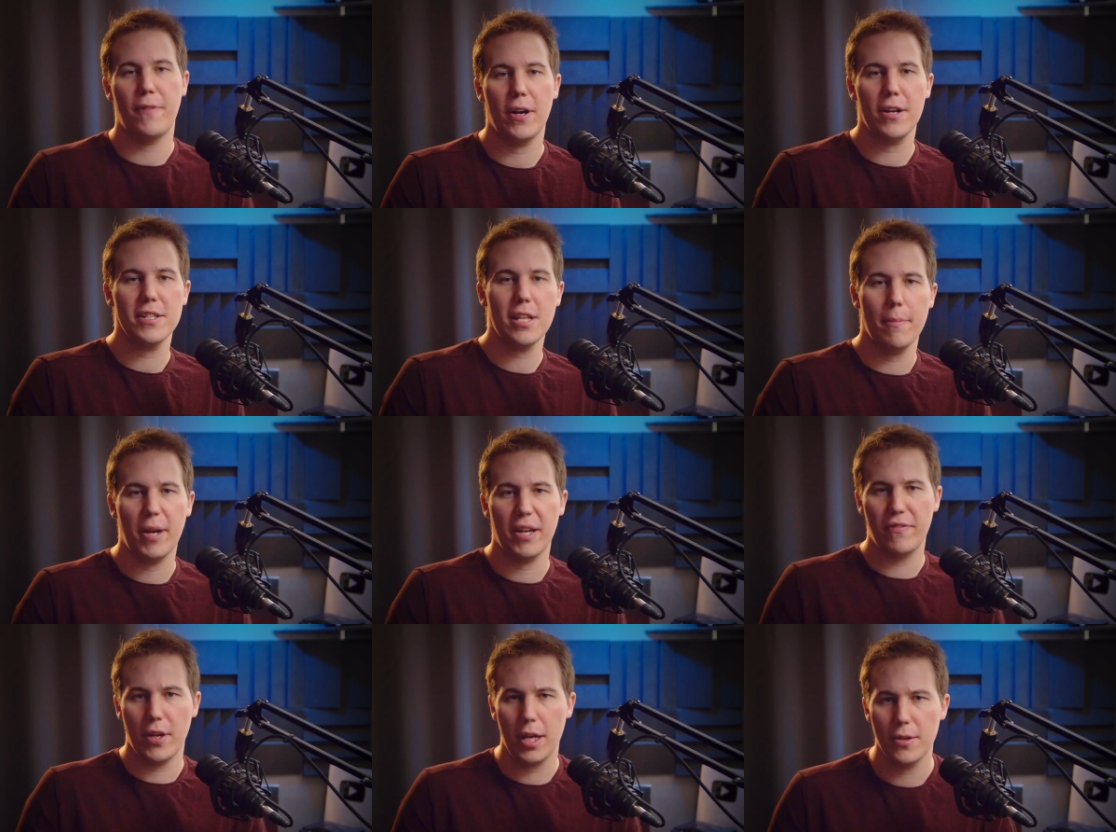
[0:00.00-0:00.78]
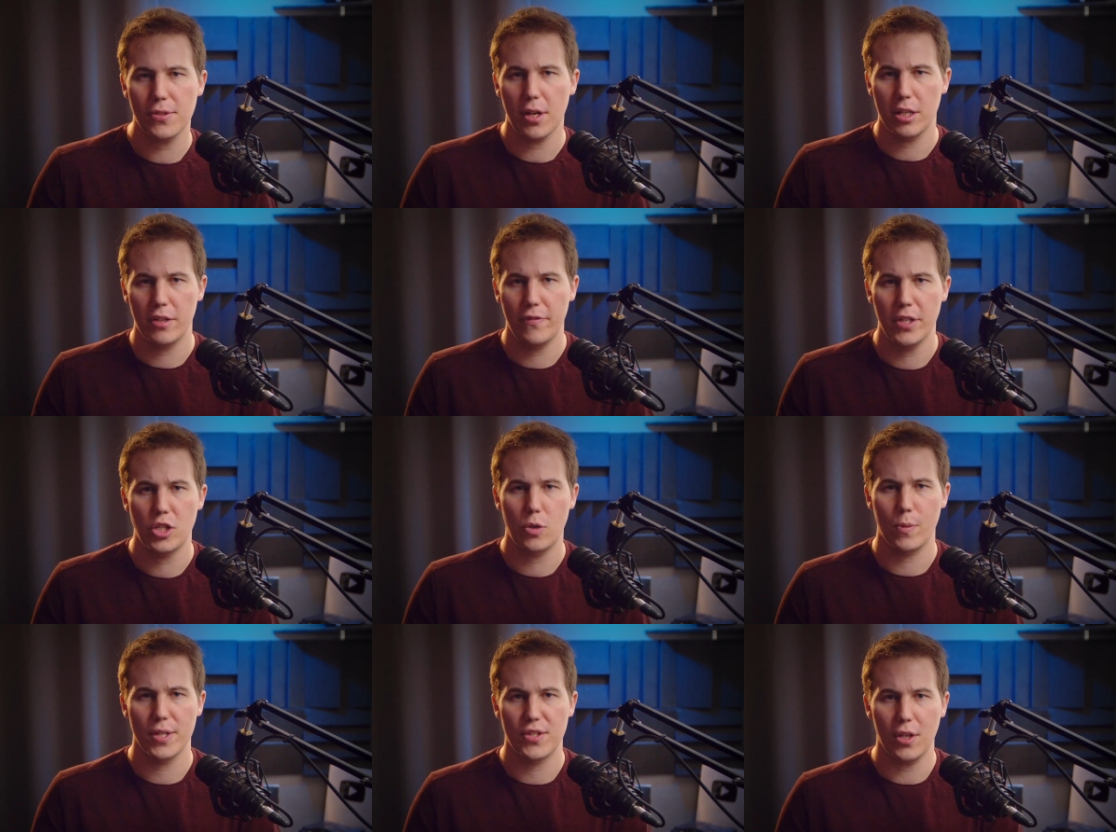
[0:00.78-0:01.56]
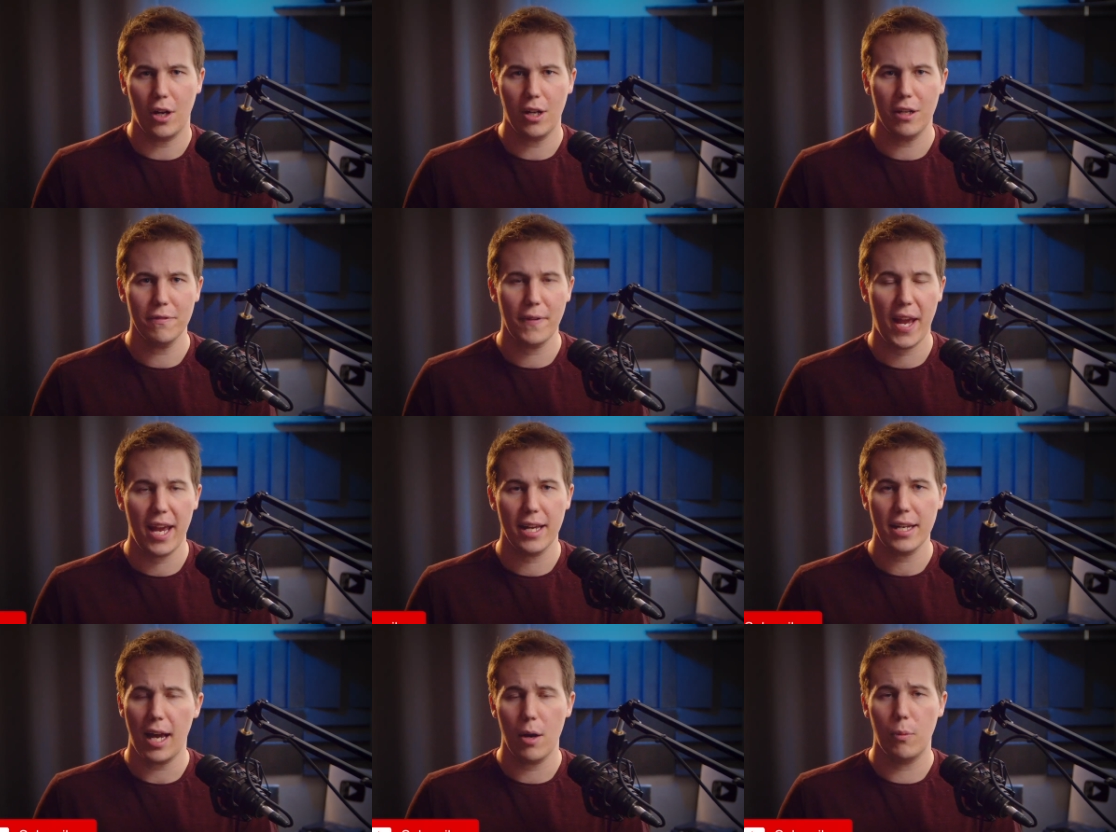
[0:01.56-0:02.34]
Faris. I make videos on DaVinci Resolve,
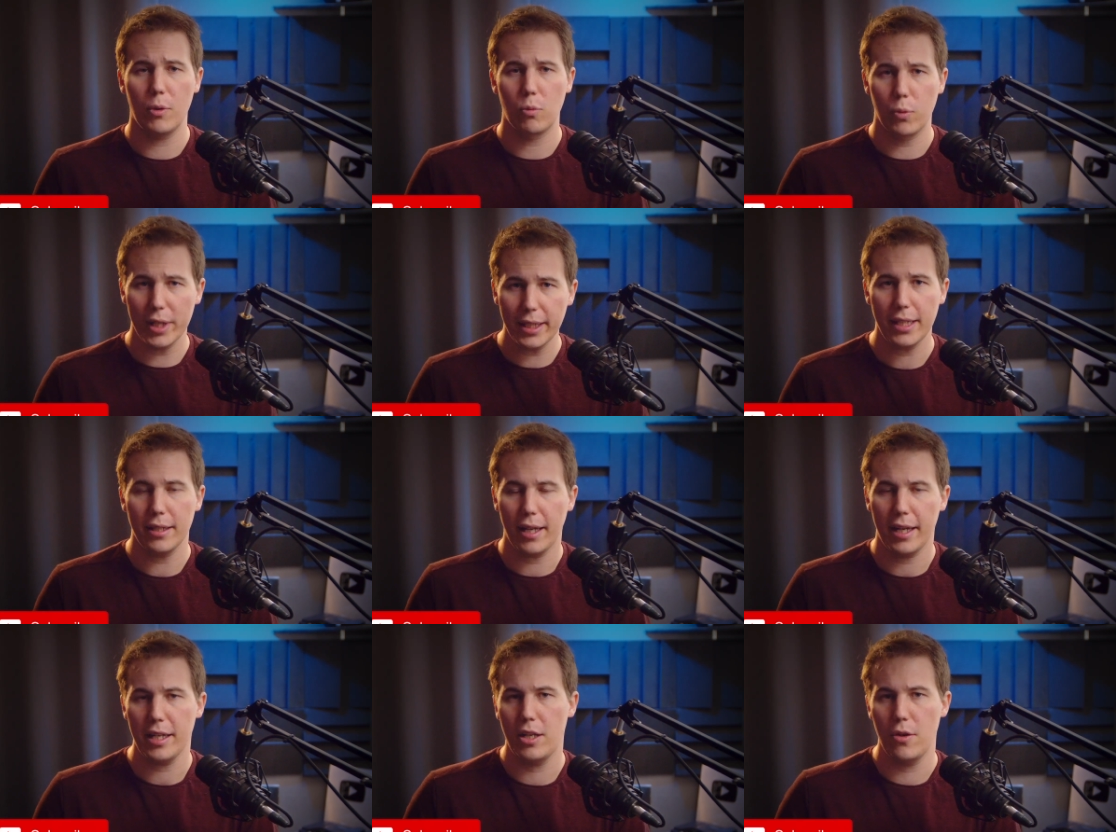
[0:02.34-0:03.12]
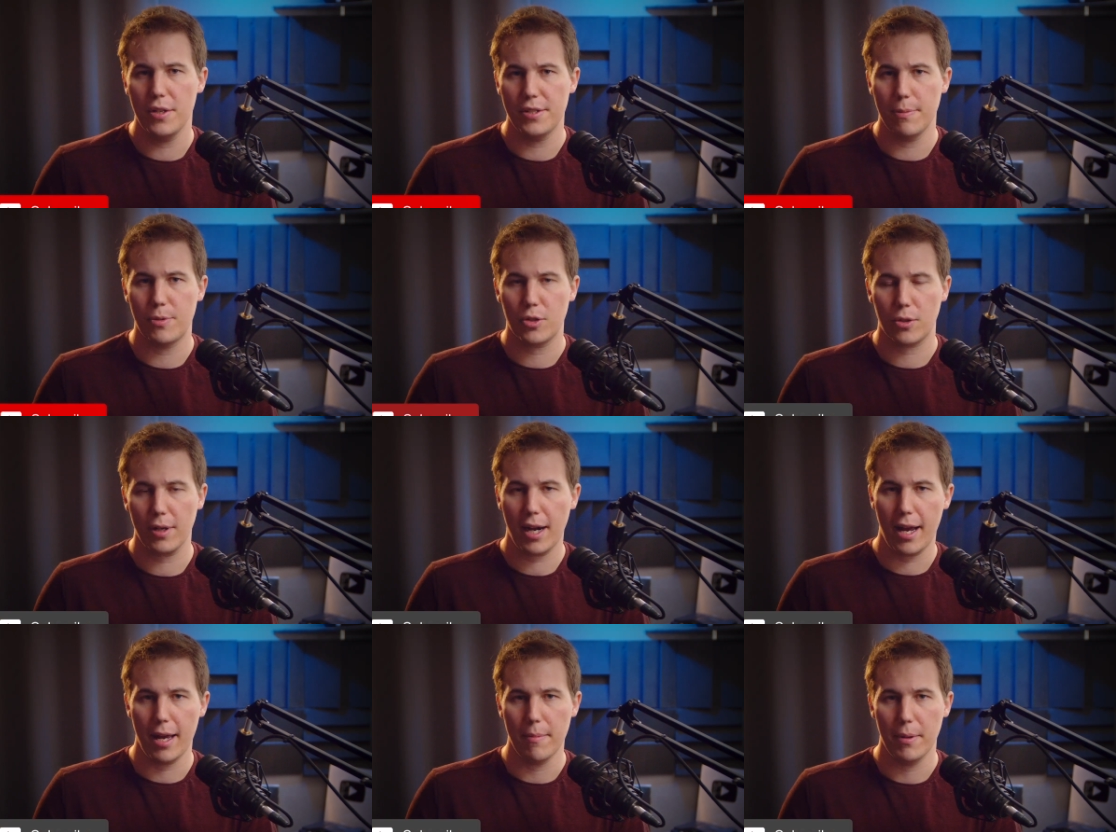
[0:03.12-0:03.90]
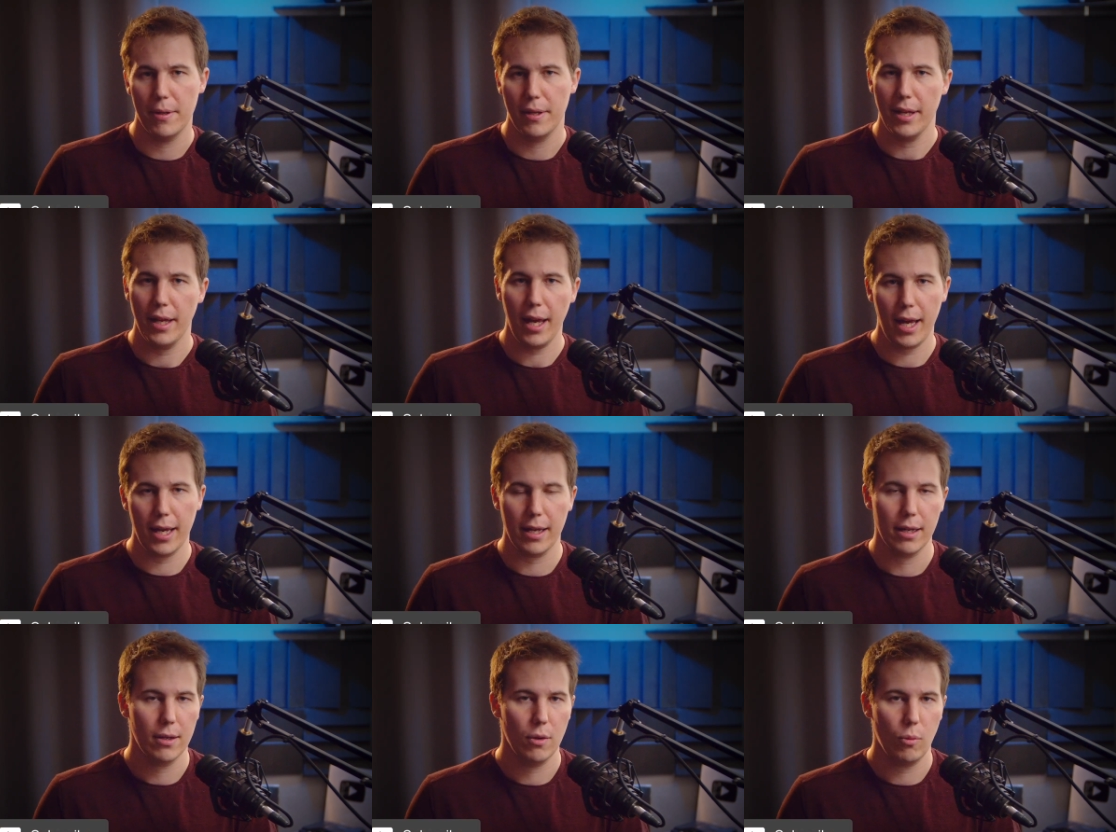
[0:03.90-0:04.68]
and I would really like you to subscribe.
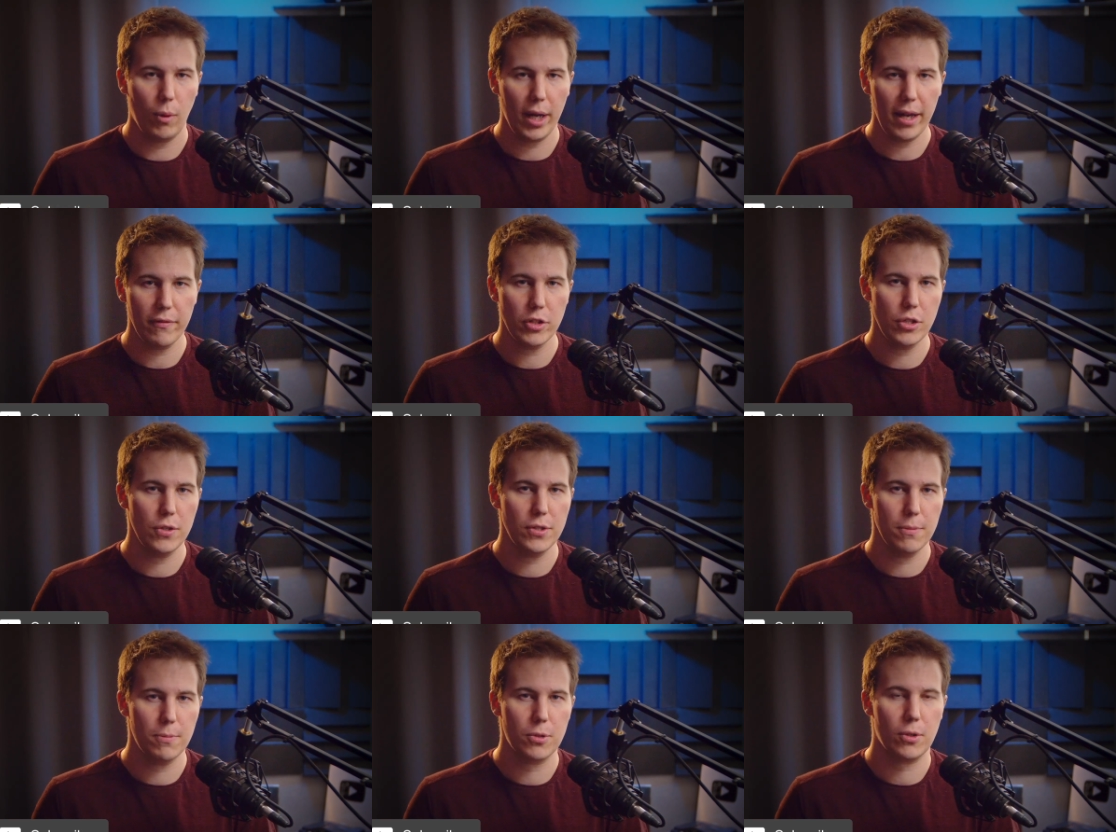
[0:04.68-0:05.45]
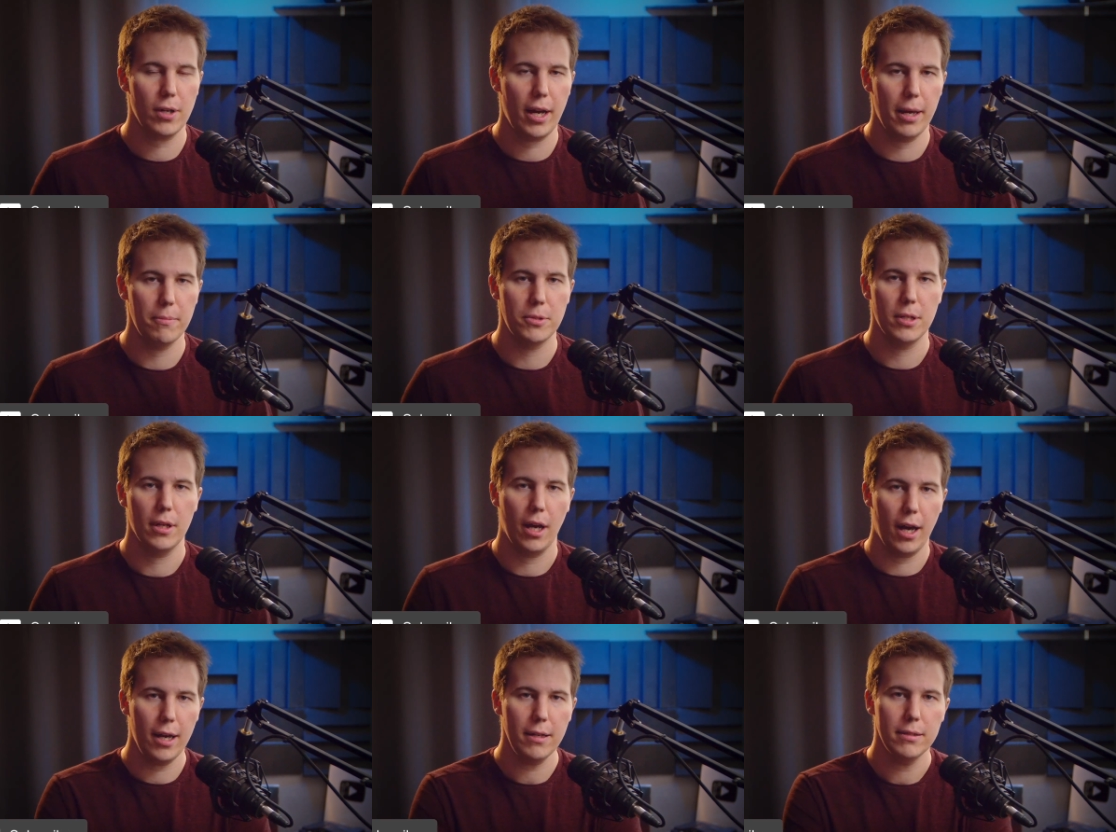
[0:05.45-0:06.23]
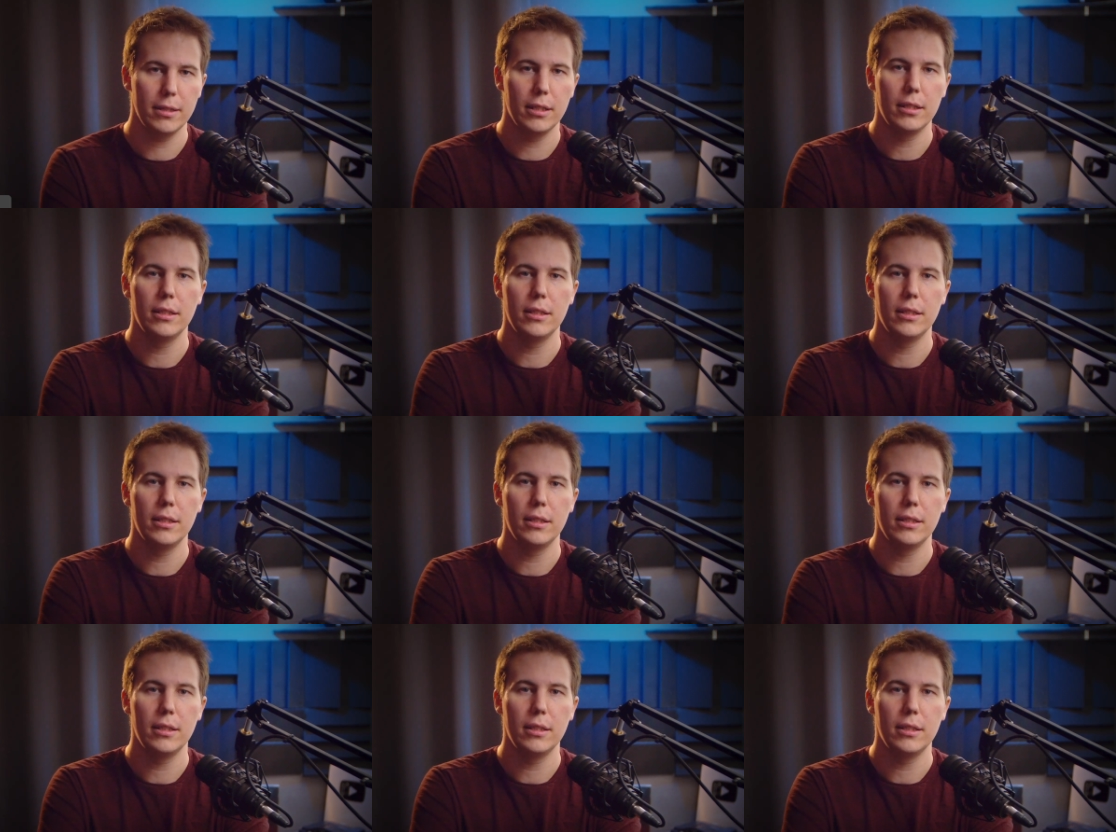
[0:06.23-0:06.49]
Hey, why haven't you subscribed? Huh?